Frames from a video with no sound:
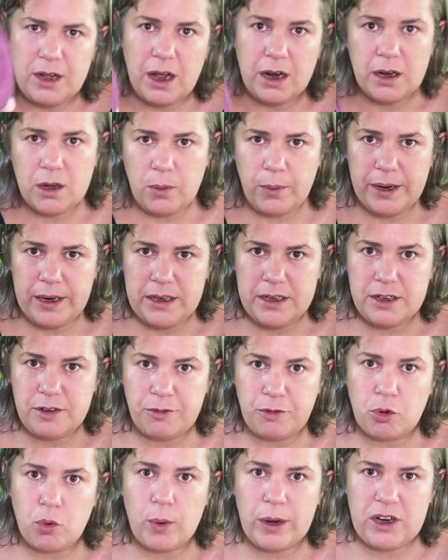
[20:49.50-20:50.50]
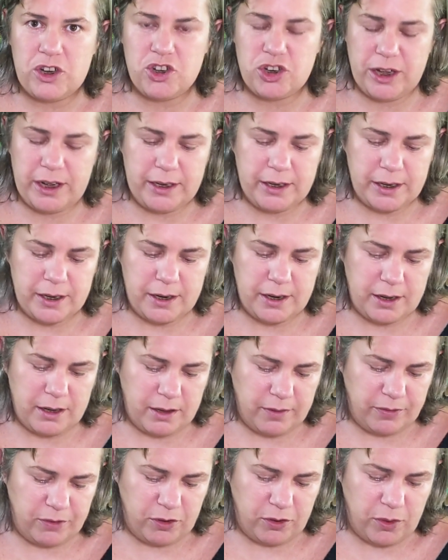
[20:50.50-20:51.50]
not quite differentiated
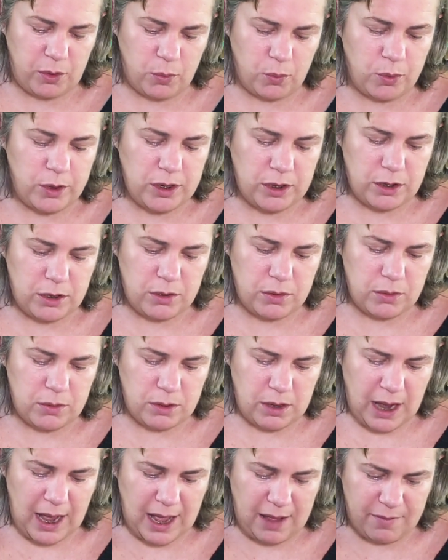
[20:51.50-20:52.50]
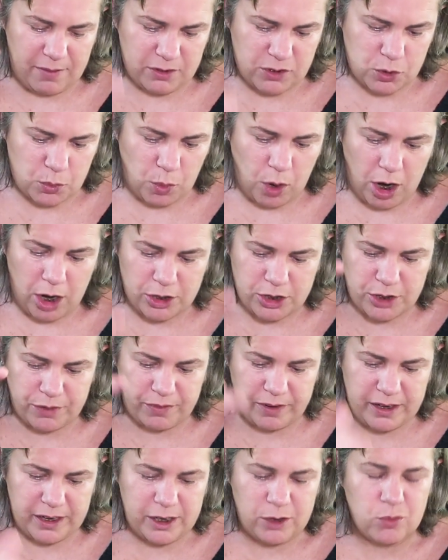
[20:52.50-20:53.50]
enough so that when you have a swatch
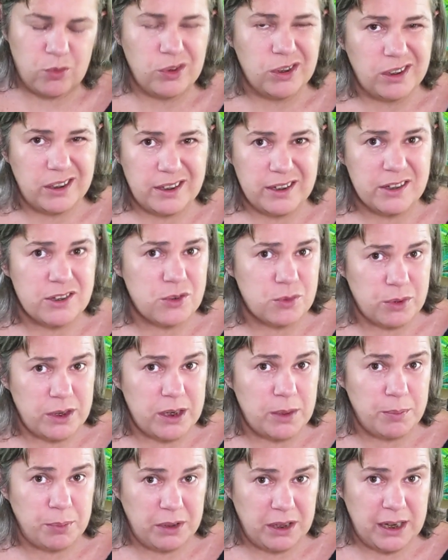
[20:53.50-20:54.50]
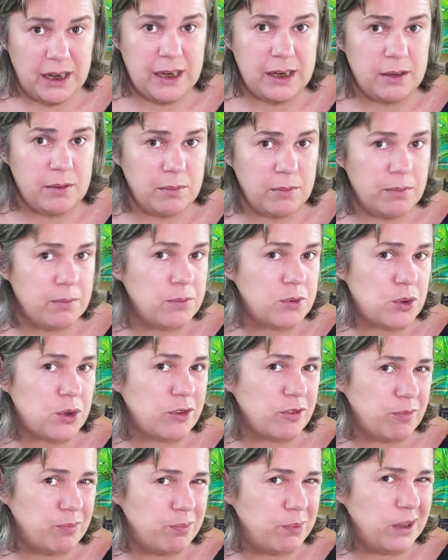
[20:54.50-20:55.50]
of it, it really does read a plain,
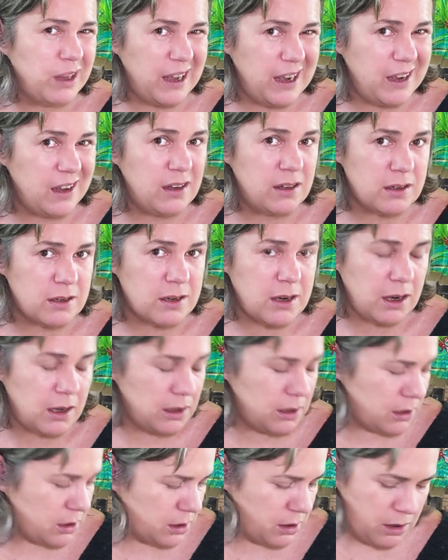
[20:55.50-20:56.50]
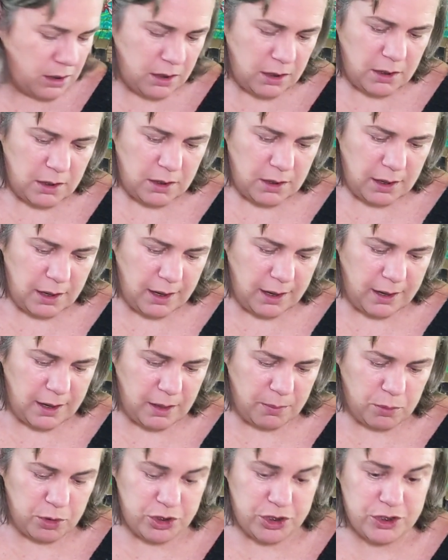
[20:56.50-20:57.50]
sort of bland color,
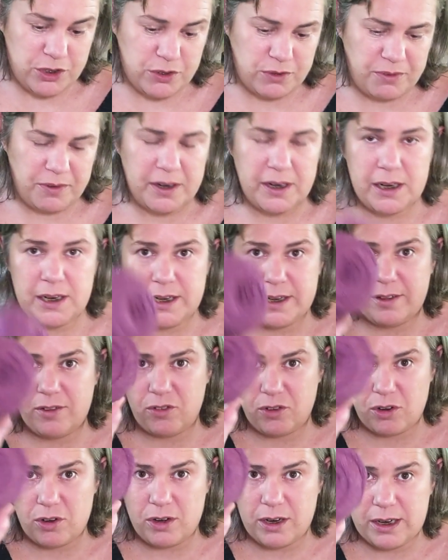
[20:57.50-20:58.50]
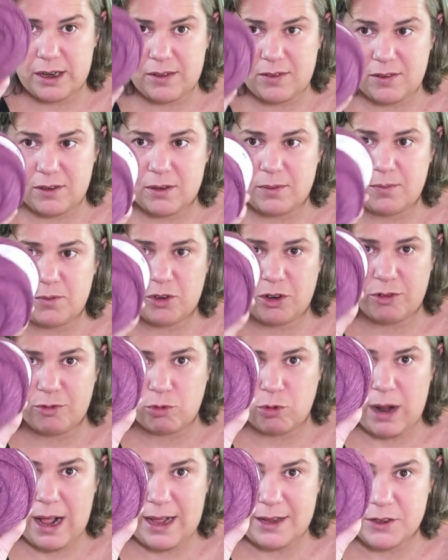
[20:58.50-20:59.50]
which is funny considering it's a sort
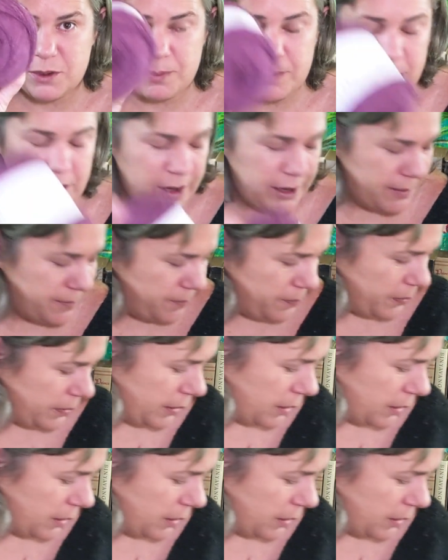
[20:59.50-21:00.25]
of raspberry.